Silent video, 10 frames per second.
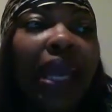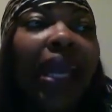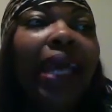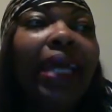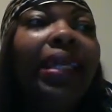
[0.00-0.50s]

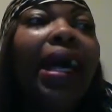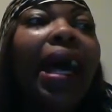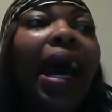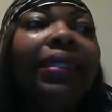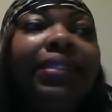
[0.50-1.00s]
and
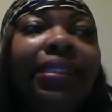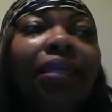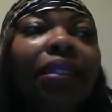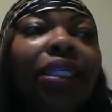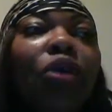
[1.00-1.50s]

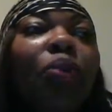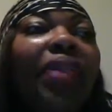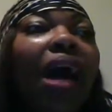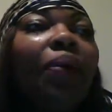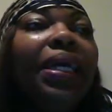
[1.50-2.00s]
ideally
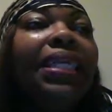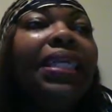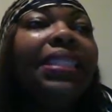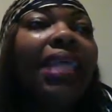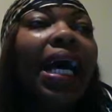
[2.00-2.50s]
without
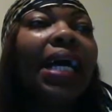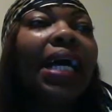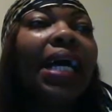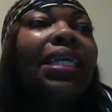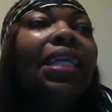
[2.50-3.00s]
any
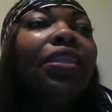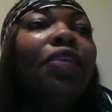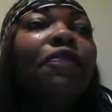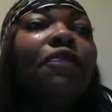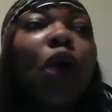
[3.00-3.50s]
signs in the